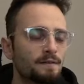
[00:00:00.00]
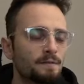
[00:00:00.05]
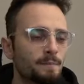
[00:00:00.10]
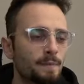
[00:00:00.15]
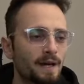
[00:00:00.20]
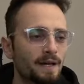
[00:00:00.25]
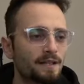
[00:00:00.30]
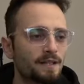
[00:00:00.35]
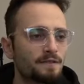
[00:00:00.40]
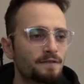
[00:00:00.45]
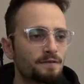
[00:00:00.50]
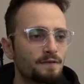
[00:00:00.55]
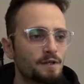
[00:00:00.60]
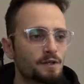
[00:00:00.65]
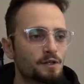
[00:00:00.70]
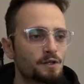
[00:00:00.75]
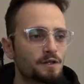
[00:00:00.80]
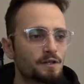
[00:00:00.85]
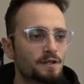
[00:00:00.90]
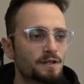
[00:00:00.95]
Magnus
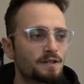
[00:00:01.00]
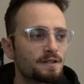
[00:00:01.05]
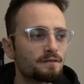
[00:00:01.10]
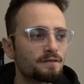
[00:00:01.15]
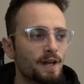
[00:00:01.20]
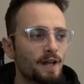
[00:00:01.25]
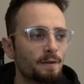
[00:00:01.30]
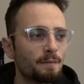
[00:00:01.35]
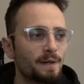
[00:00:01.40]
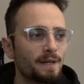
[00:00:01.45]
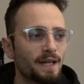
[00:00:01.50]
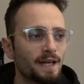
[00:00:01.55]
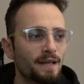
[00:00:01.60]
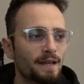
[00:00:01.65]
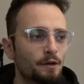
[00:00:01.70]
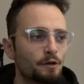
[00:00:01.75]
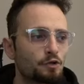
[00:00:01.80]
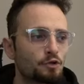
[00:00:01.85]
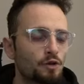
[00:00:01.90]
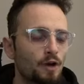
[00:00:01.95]
finishes his development and
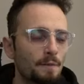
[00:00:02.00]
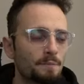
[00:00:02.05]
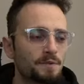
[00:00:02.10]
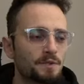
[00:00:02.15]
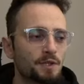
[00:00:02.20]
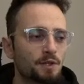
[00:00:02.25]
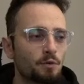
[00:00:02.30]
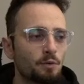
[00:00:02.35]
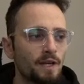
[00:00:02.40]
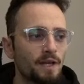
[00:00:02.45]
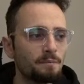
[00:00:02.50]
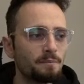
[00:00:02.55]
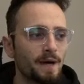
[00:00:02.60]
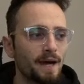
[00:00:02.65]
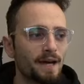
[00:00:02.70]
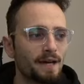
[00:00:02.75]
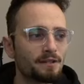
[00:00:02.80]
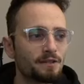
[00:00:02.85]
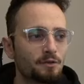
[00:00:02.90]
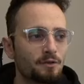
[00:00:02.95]
now drops the queen
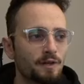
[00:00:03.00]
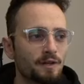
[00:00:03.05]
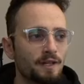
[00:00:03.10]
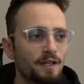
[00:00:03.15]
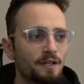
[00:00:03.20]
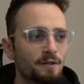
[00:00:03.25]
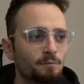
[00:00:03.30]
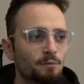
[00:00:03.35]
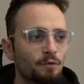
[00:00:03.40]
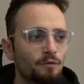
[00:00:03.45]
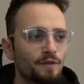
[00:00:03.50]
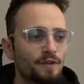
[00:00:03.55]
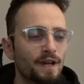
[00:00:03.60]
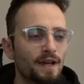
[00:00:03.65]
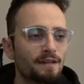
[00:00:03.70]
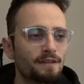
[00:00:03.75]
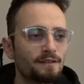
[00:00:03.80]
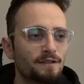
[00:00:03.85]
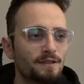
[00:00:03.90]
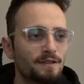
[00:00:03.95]
back so that he could move the
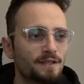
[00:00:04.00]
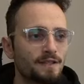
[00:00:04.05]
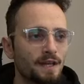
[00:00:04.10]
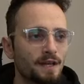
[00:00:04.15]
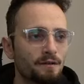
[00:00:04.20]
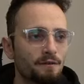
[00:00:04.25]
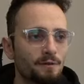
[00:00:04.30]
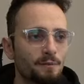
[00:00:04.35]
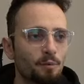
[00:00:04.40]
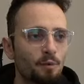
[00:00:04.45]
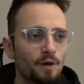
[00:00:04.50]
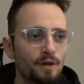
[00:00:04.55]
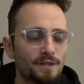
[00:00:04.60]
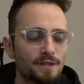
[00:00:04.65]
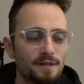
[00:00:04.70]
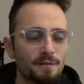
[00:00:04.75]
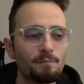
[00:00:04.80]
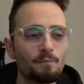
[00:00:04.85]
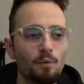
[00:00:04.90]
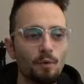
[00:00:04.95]
knight into the center of the board at
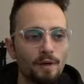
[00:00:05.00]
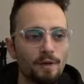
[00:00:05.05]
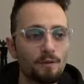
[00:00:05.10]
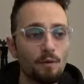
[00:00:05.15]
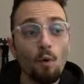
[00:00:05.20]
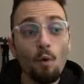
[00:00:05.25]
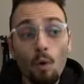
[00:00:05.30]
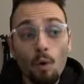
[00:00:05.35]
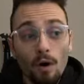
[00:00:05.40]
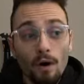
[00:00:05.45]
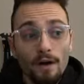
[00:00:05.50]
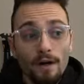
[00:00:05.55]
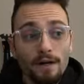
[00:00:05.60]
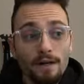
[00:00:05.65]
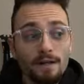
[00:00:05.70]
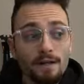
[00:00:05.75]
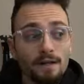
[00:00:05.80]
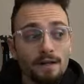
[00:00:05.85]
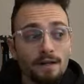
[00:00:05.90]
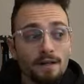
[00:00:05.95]
some point.
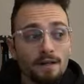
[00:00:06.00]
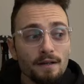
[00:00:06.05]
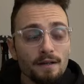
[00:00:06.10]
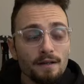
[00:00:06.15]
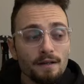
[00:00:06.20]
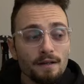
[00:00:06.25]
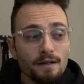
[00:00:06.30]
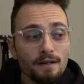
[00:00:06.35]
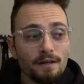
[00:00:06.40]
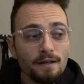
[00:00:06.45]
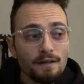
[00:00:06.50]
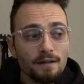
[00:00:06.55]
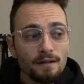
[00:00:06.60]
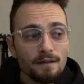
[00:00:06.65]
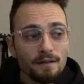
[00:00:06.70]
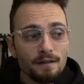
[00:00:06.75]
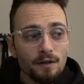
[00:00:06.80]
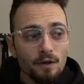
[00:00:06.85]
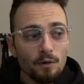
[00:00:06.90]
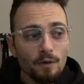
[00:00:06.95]
Or
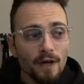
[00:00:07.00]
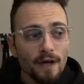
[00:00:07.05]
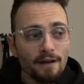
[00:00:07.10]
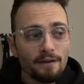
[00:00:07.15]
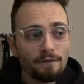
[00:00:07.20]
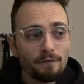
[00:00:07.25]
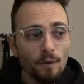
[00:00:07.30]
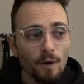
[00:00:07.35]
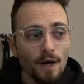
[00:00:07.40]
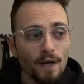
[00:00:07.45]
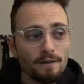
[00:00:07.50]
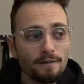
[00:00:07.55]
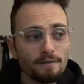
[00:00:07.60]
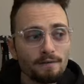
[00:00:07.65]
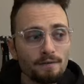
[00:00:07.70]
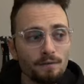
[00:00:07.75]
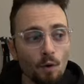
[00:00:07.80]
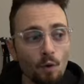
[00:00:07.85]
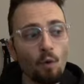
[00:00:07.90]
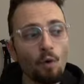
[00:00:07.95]
go knight F one,
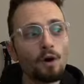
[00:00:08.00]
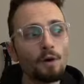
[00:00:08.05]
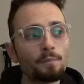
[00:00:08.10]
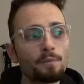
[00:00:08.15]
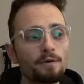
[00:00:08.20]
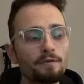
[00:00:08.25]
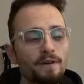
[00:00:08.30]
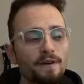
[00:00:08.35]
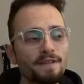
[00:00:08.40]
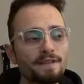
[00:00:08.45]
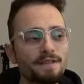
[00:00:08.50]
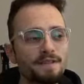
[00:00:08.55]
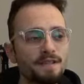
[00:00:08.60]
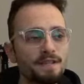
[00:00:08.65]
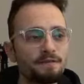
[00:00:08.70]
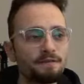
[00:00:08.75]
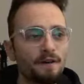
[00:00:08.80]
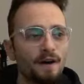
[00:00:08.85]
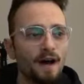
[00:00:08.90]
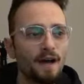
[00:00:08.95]
or prevent
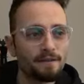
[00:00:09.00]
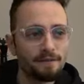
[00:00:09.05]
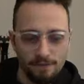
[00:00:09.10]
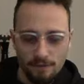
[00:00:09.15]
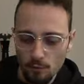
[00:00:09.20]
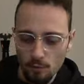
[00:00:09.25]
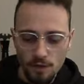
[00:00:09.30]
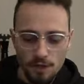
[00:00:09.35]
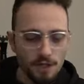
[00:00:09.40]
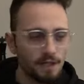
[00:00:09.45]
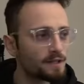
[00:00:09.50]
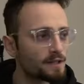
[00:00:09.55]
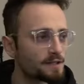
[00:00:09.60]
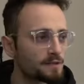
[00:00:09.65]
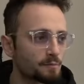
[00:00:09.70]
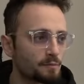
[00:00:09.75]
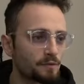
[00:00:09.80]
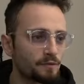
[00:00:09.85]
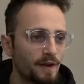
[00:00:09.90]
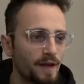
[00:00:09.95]
C five, which he
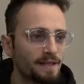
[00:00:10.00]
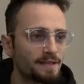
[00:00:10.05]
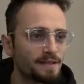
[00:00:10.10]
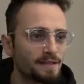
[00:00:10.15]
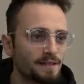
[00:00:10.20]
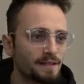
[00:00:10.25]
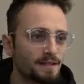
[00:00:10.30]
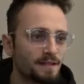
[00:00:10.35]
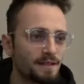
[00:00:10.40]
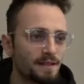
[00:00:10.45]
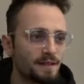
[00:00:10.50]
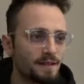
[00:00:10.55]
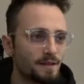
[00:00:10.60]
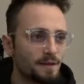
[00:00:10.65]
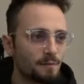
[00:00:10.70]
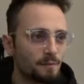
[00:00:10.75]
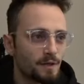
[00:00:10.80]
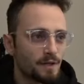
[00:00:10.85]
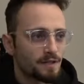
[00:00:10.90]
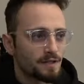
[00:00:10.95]
doesn't prevent,
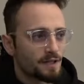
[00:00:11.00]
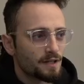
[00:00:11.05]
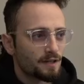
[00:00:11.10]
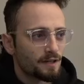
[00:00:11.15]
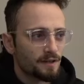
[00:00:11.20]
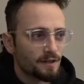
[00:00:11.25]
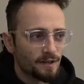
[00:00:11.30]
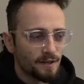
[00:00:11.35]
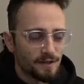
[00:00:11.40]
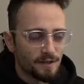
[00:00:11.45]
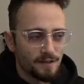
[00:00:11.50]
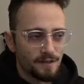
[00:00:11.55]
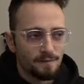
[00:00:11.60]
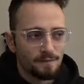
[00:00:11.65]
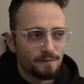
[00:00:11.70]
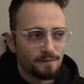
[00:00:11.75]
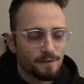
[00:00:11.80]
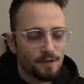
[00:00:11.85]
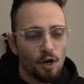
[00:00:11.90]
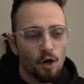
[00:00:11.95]
because suddenly this.
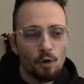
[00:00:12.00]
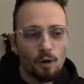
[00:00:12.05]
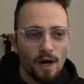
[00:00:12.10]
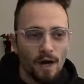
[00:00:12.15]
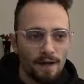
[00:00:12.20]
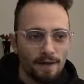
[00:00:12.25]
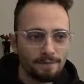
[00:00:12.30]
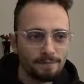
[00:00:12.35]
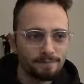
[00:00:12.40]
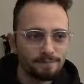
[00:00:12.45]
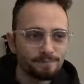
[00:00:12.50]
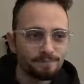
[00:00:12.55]
Oh, God.